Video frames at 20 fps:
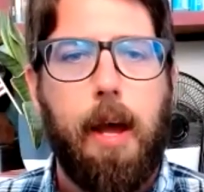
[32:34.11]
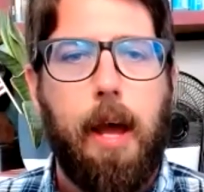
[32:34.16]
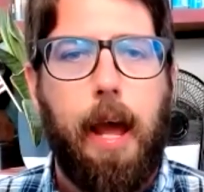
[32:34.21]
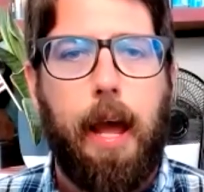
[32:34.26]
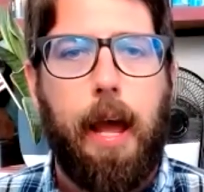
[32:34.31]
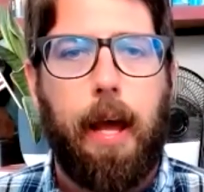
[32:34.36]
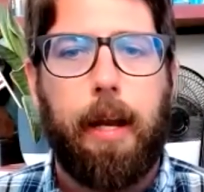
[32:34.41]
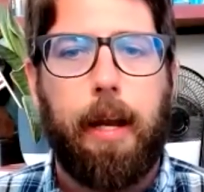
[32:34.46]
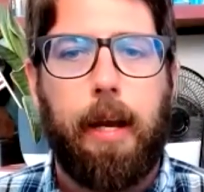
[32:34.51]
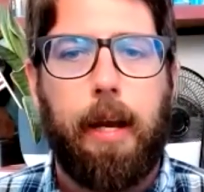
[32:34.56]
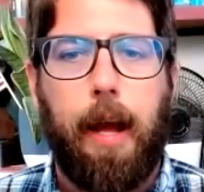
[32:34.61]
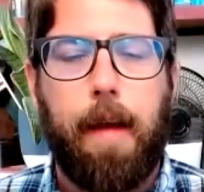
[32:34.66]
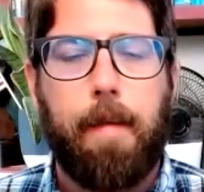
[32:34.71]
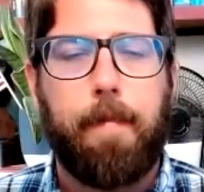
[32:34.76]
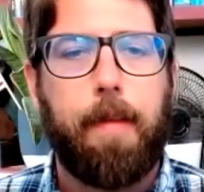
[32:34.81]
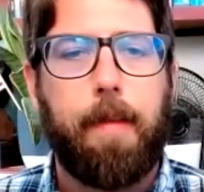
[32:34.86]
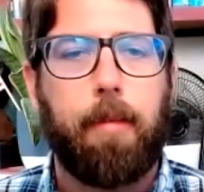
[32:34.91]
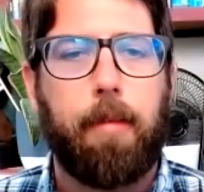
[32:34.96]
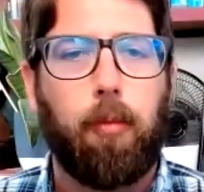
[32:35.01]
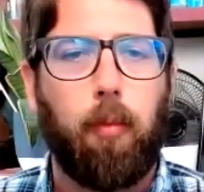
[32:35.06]
And
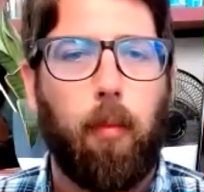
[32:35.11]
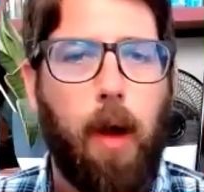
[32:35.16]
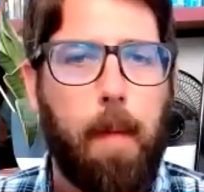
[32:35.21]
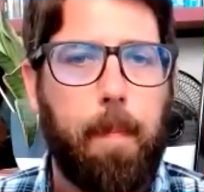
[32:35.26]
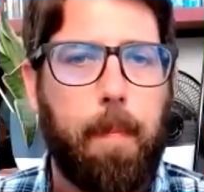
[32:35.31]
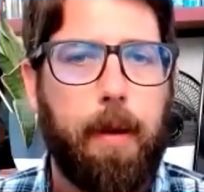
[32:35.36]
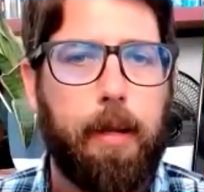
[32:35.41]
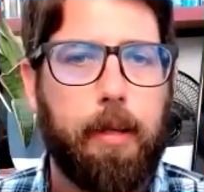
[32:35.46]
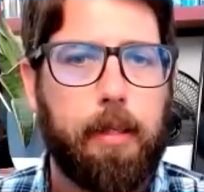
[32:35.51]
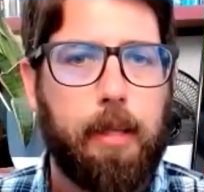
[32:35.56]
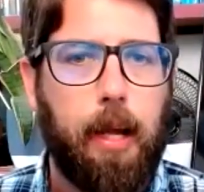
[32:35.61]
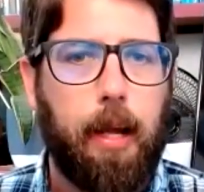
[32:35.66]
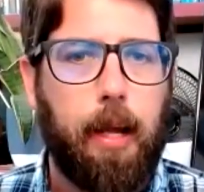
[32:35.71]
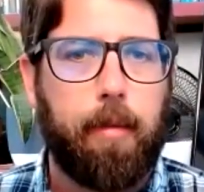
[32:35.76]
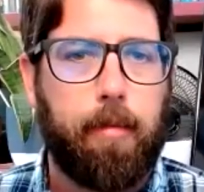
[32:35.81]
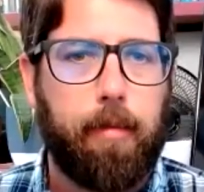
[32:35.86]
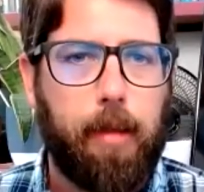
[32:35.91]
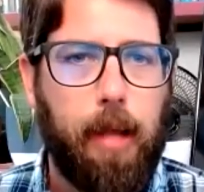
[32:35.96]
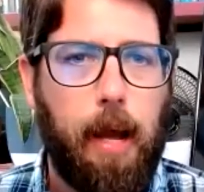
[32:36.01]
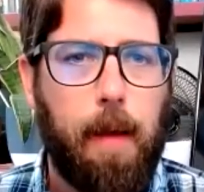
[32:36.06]
if this weapon is not
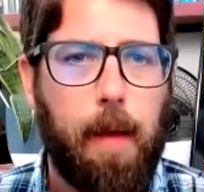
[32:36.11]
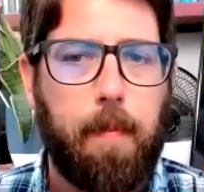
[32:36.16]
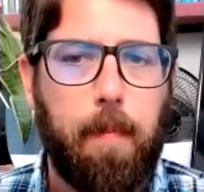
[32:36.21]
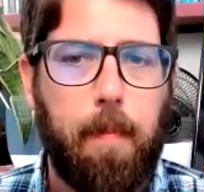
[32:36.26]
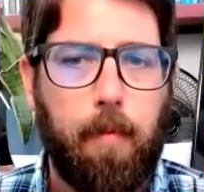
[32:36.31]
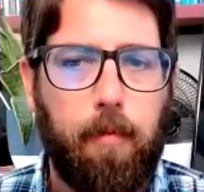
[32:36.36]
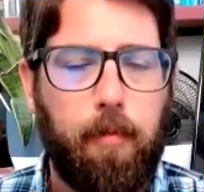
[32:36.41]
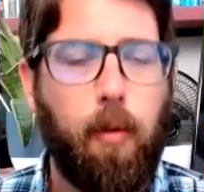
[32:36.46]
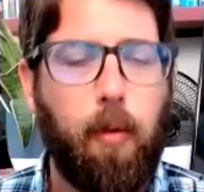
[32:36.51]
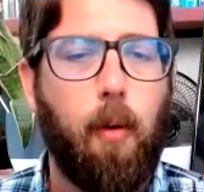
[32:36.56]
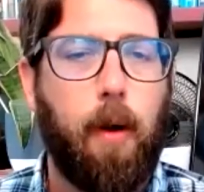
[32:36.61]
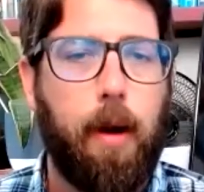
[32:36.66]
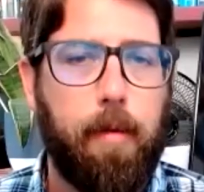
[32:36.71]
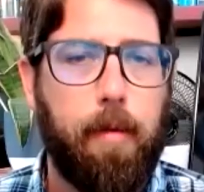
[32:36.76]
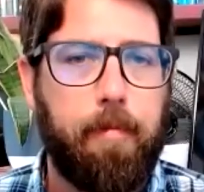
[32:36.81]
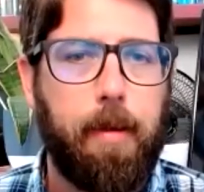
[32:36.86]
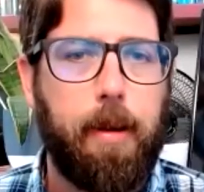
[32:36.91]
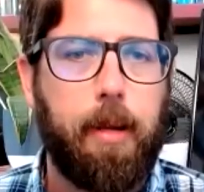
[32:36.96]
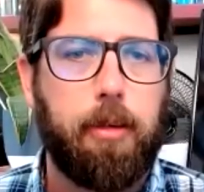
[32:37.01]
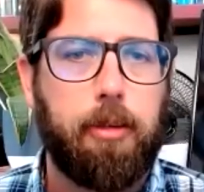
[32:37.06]
stopped before
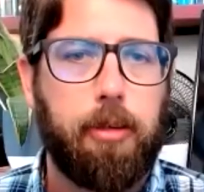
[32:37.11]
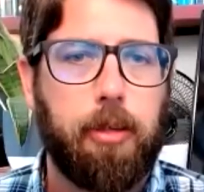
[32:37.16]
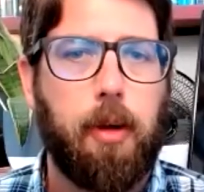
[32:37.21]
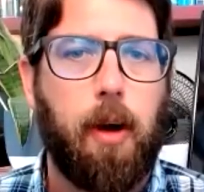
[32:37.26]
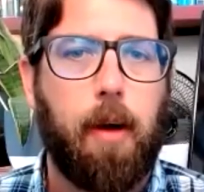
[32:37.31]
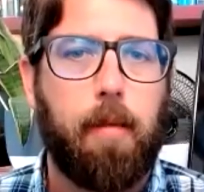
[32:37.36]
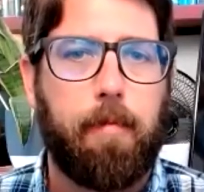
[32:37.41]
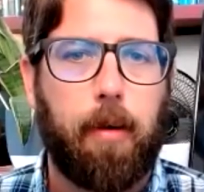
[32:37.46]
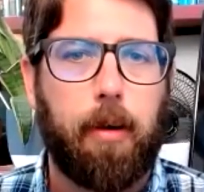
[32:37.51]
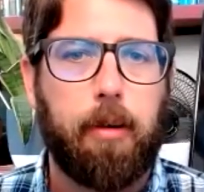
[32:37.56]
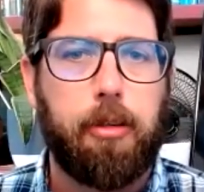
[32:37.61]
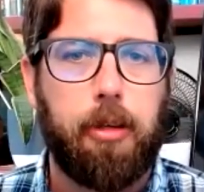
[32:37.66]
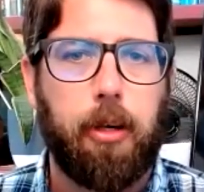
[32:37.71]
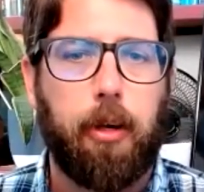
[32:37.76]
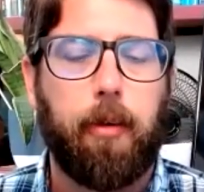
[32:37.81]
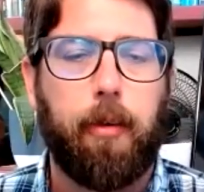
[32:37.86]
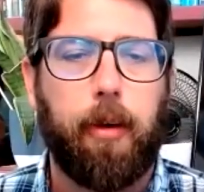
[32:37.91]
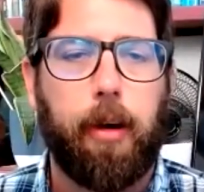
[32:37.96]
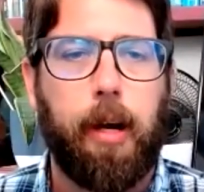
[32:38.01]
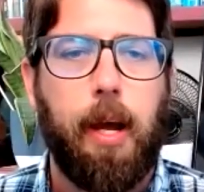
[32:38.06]
it finishes off our
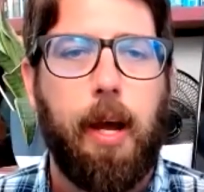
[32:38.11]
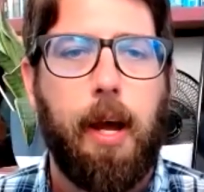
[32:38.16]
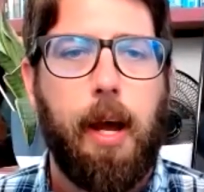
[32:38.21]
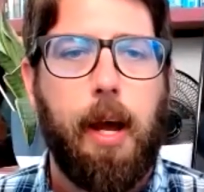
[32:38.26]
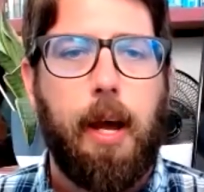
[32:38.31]
children,